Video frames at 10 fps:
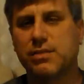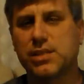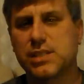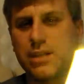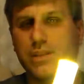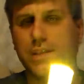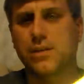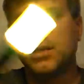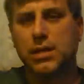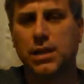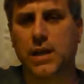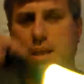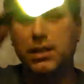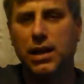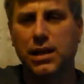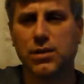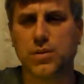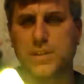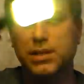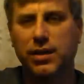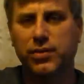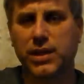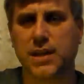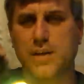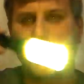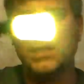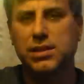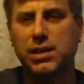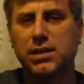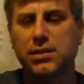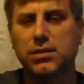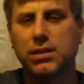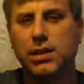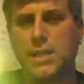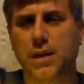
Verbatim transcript: have this out there. And, and you can definitely at night signal